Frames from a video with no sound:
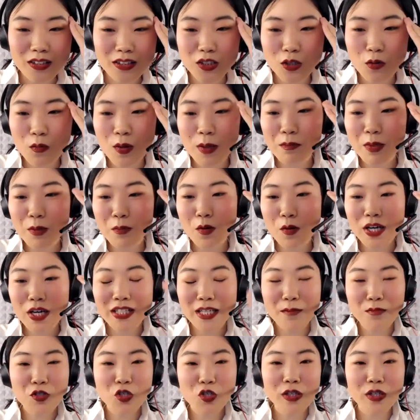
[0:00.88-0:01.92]
So when people
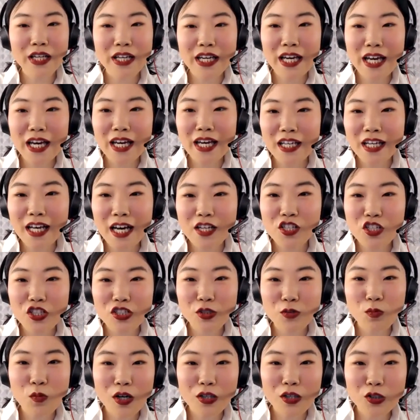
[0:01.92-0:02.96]
keep joining in, I
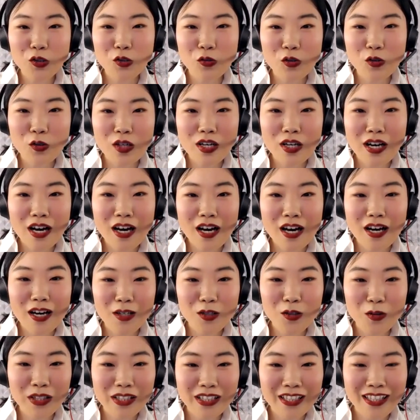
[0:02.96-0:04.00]
just want to
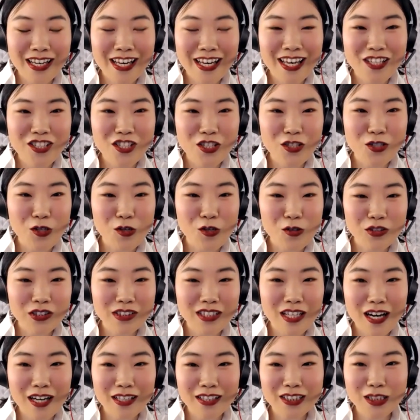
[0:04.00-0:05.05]
quickly
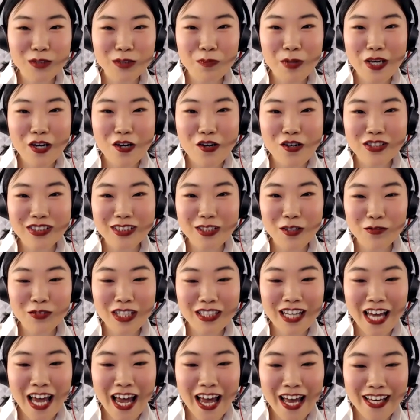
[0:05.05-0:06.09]
introduce the speakers of
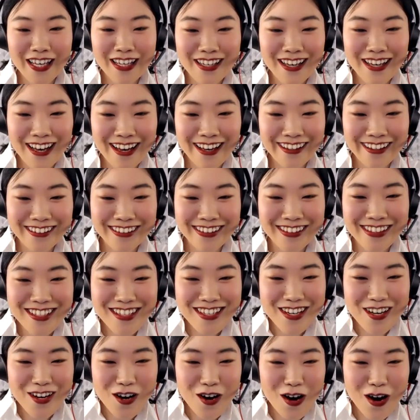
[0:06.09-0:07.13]
today. And
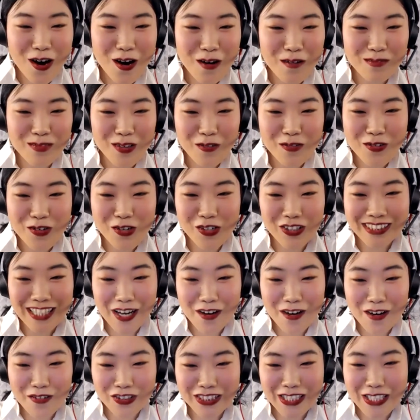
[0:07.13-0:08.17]
of course,
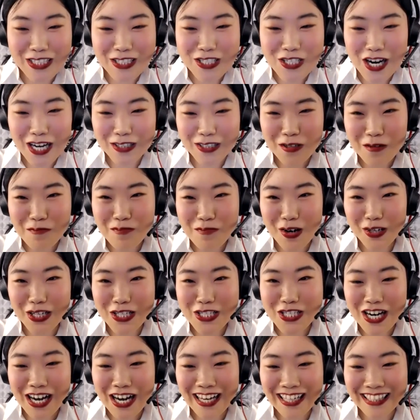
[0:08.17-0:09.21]
I already tried to
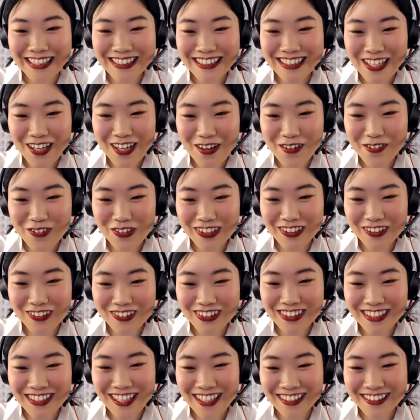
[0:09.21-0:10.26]
apologize for
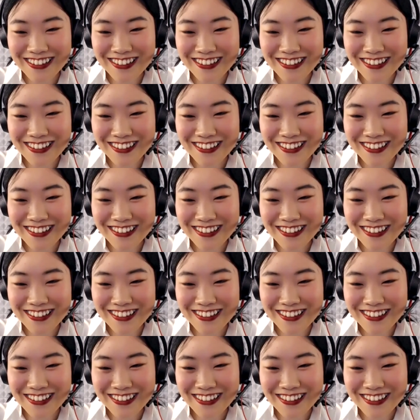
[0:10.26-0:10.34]
those